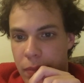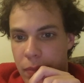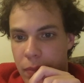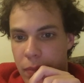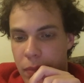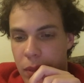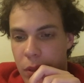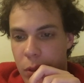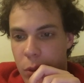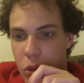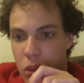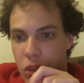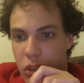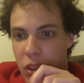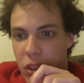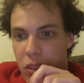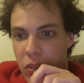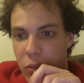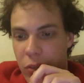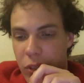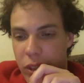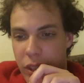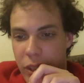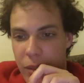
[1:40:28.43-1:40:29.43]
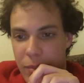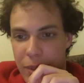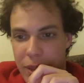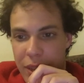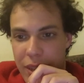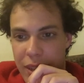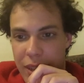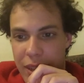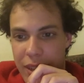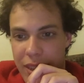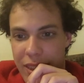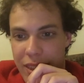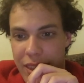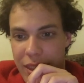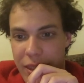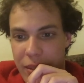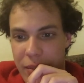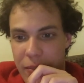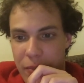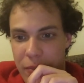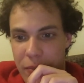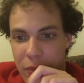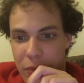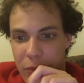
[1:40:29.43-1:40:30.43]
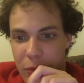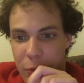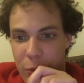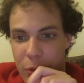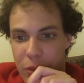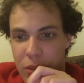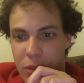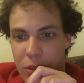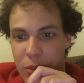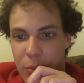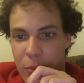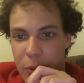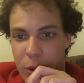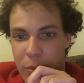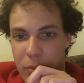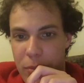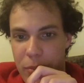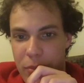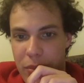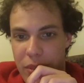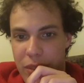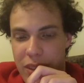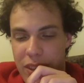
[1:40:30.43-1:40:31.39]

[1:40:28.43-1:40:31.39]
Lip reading: mean anything for these